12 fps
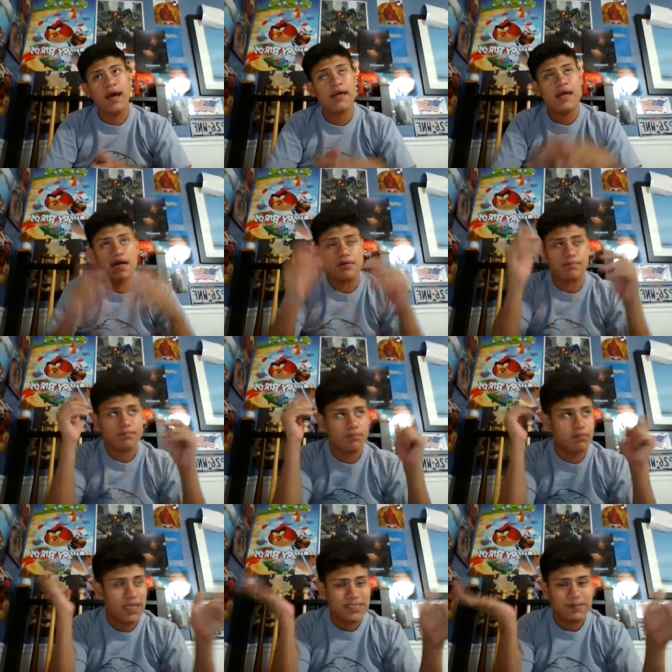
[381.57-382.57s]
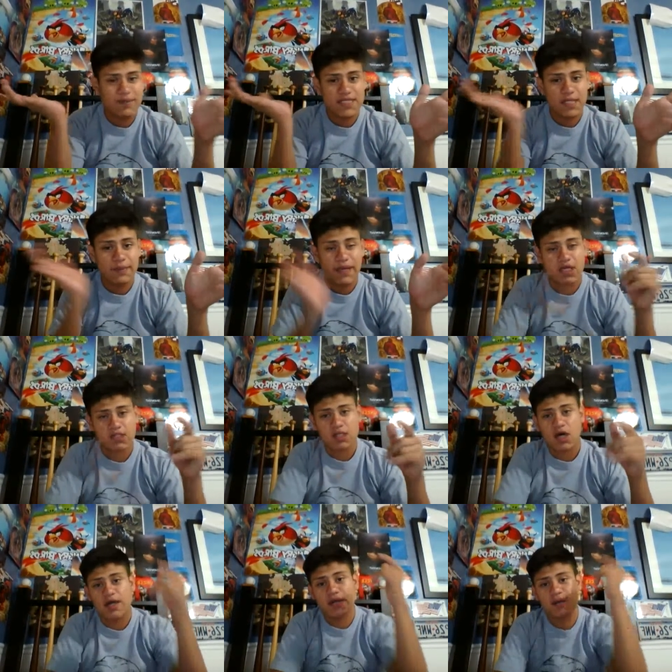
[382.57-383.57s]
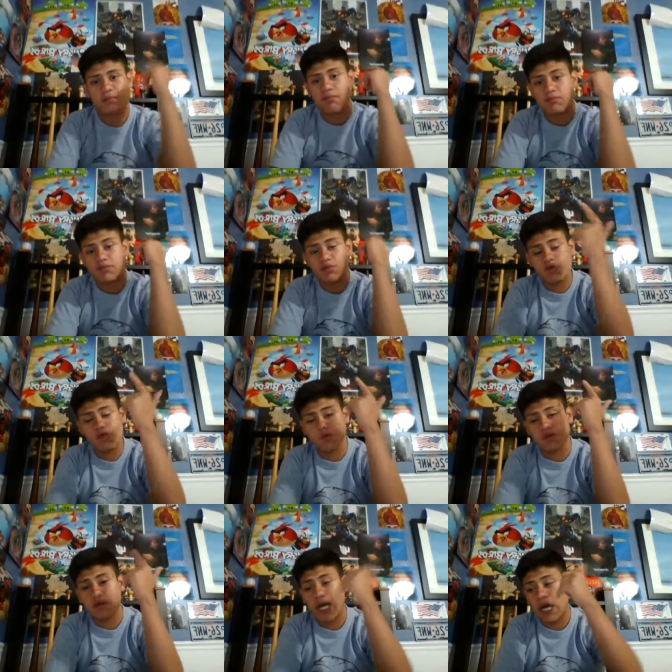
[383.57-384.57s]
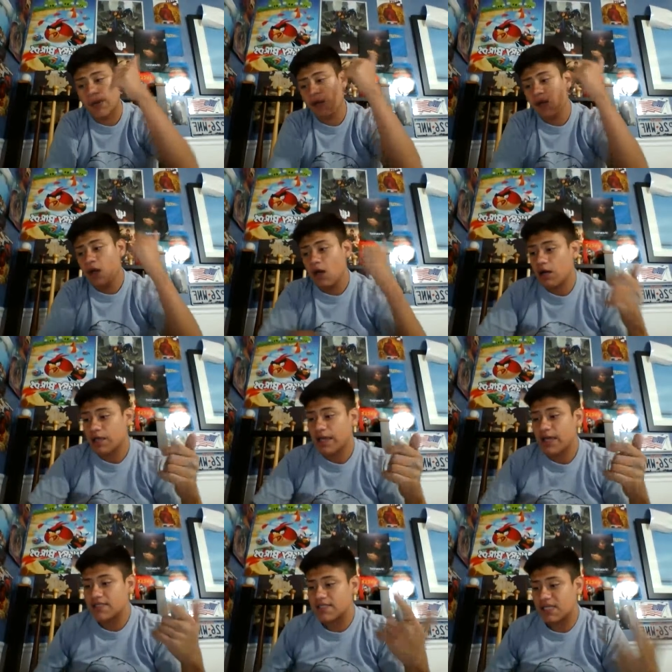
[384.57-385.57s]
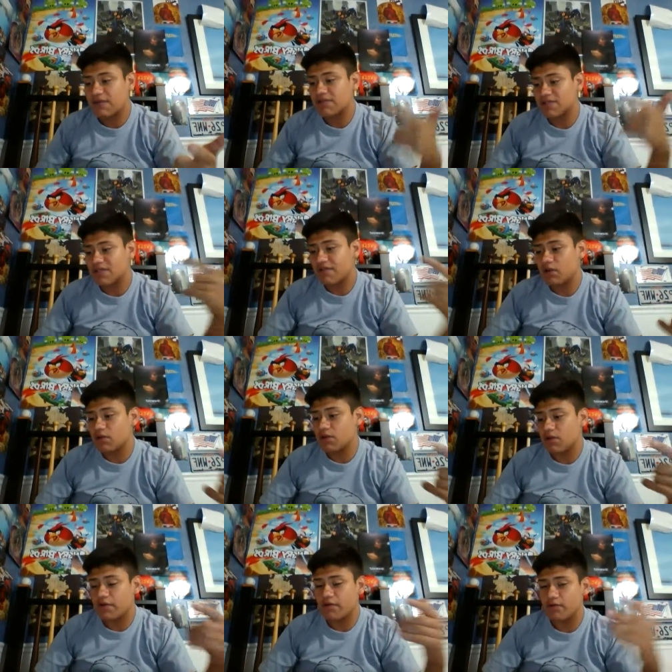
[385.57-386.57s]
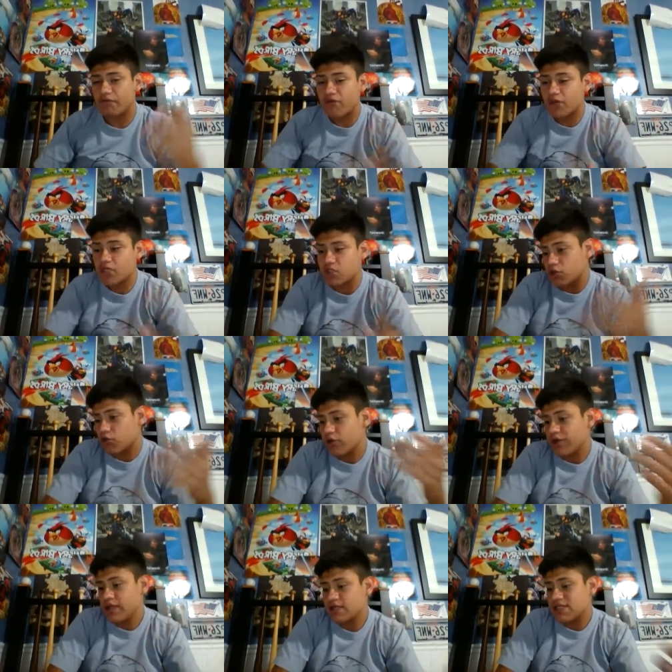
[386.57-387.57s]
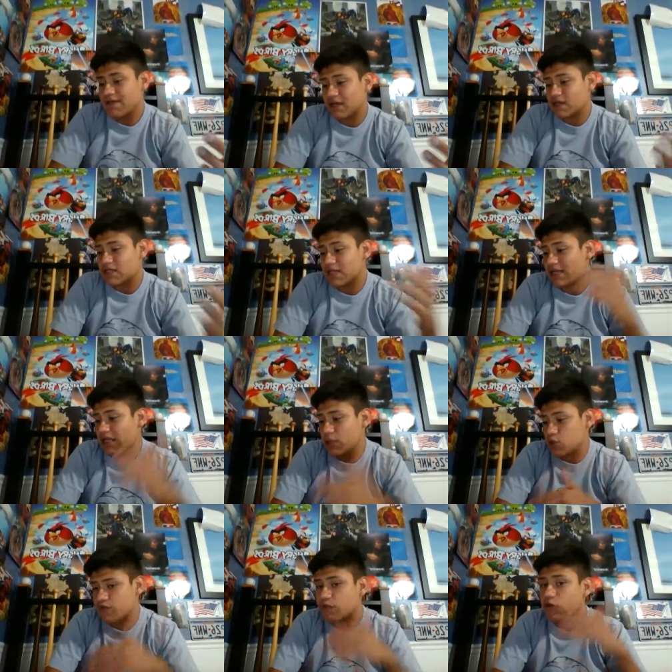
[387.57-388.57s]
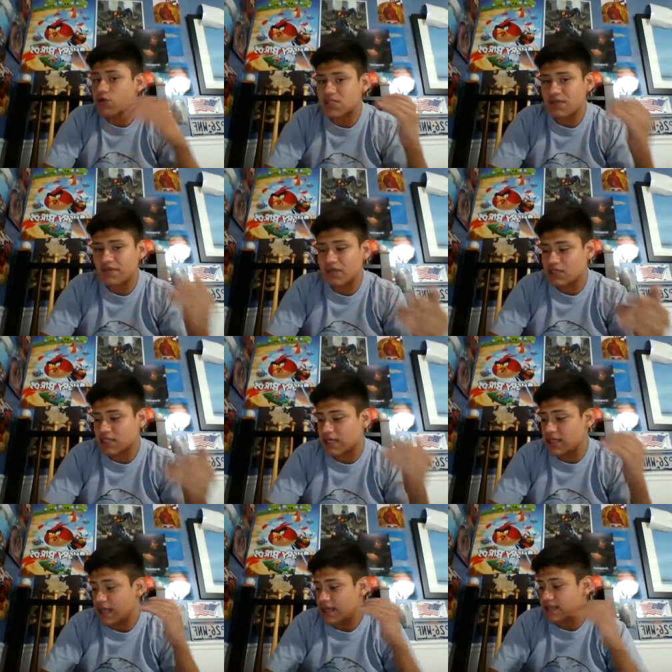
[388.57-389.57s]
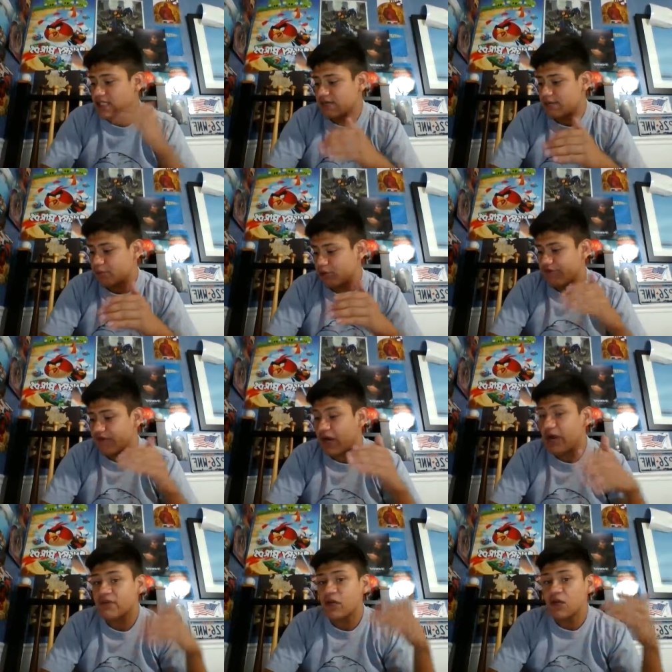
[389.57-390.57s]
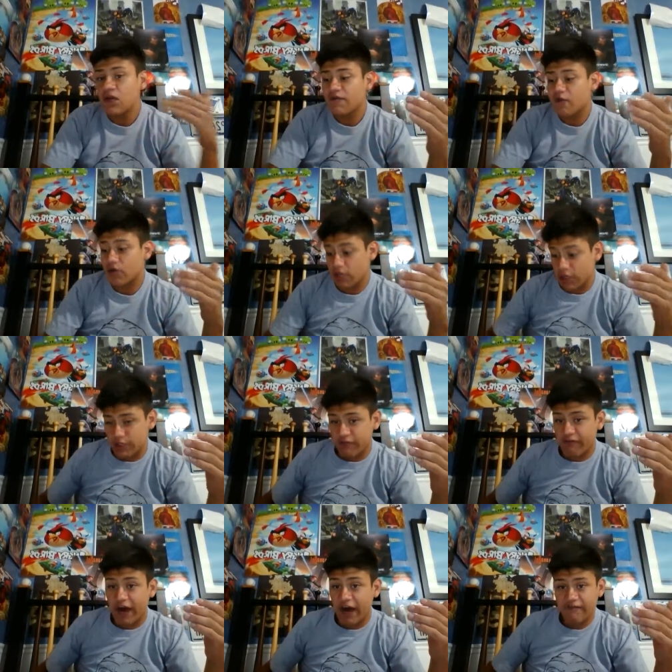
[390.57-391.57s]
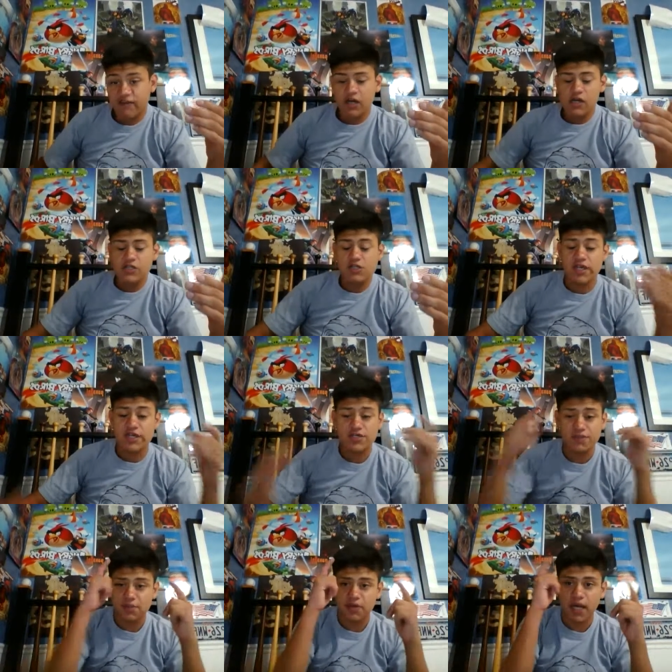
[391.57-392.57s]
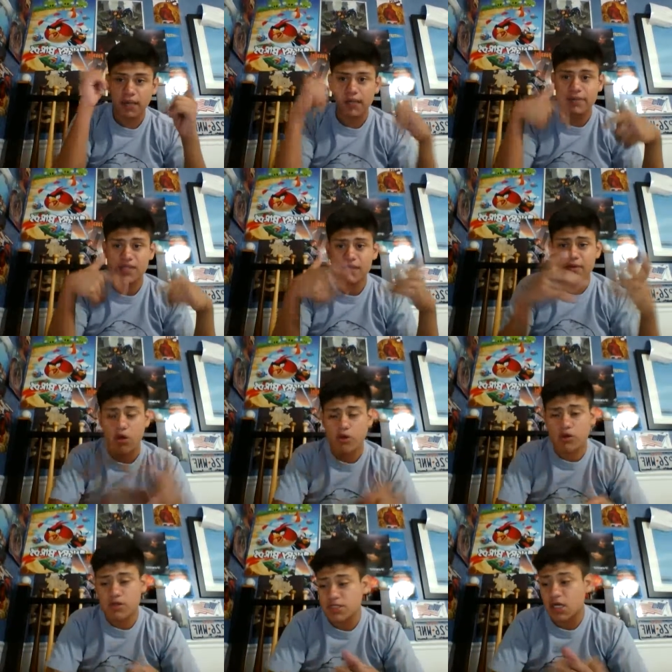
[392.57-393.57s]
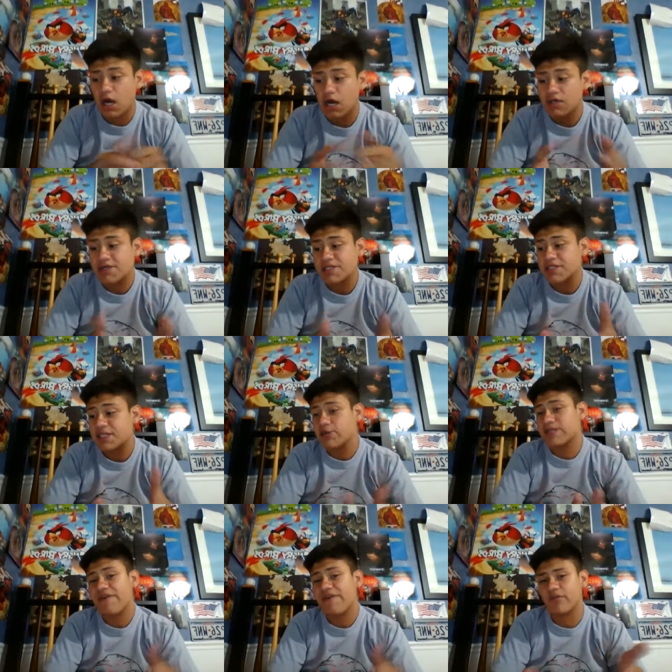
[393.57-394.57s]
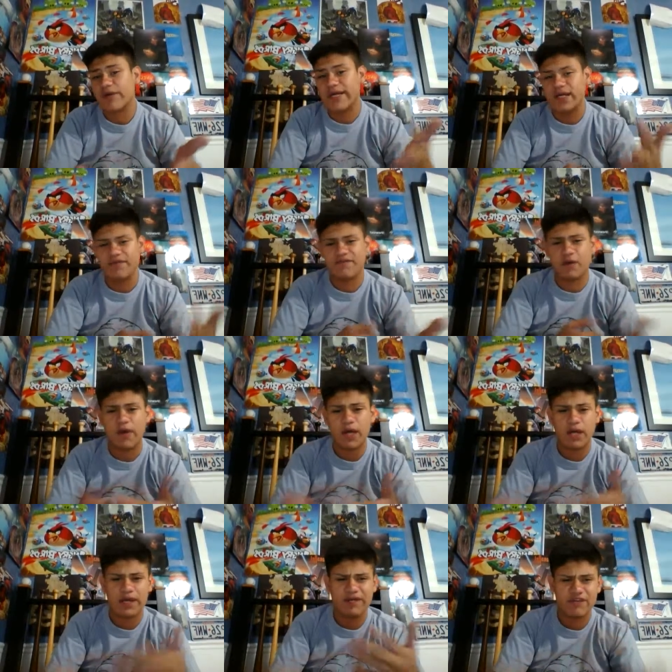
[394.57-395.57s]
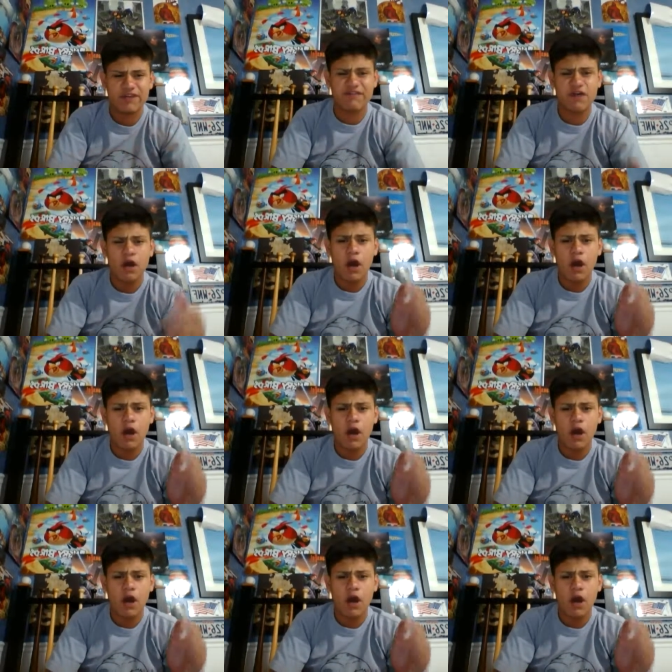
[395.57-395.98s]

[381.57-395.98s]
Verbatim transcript: And yeah, that's basically my thoughts on it. Mm, so subscribe. Again, seven seven for issue three, seven out of ten. Issue four, seven out of ten, and seven point five for issue five. So again, subscribe, comment down below on your thoughts on this series. Have you read it? And if not, why not? And if you have,